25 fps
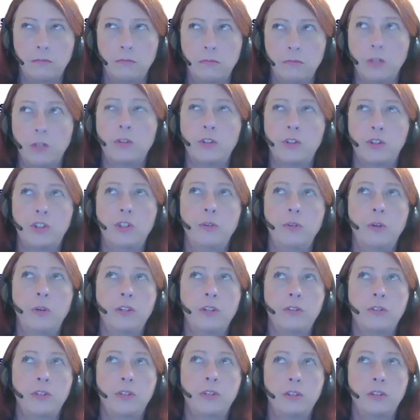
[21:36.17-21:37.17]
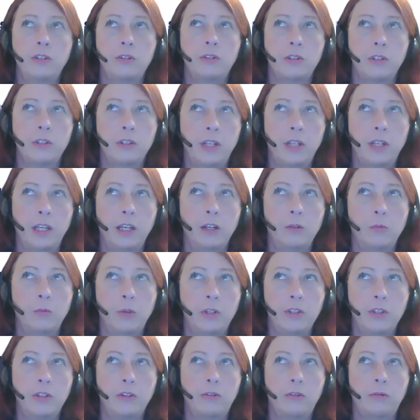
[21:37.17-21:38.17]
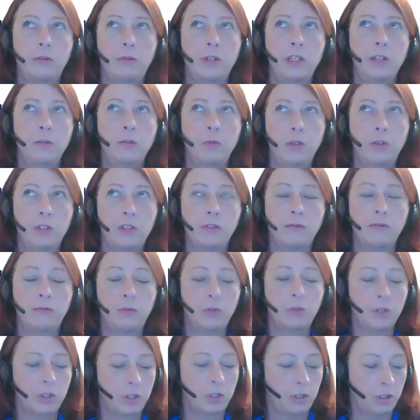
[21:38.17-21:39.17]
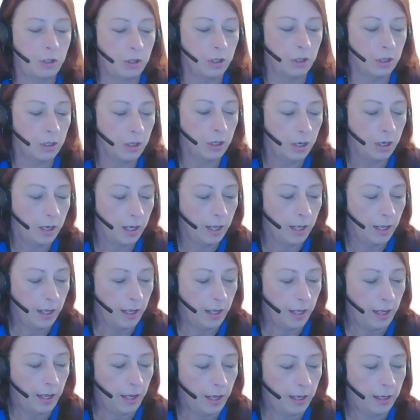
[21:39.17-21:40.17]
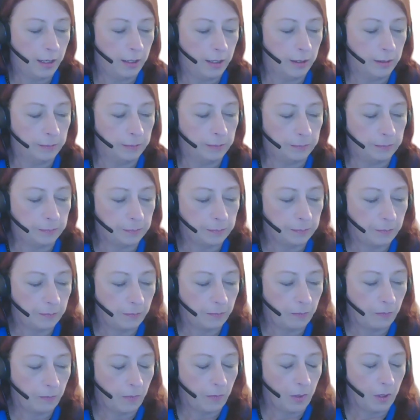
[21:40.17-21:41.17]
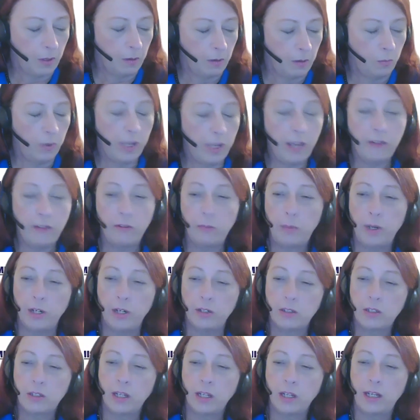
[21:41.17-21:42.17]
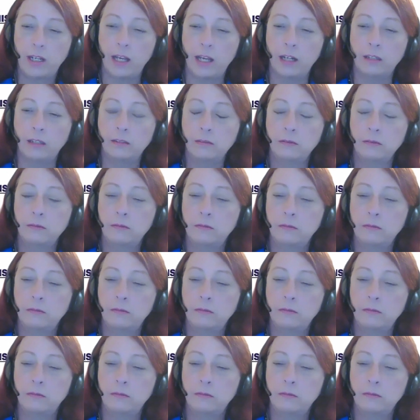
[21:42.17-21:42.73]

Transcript: No, there's two other centers in town. One's a three and one's a four star. Um, we have a parents' night out.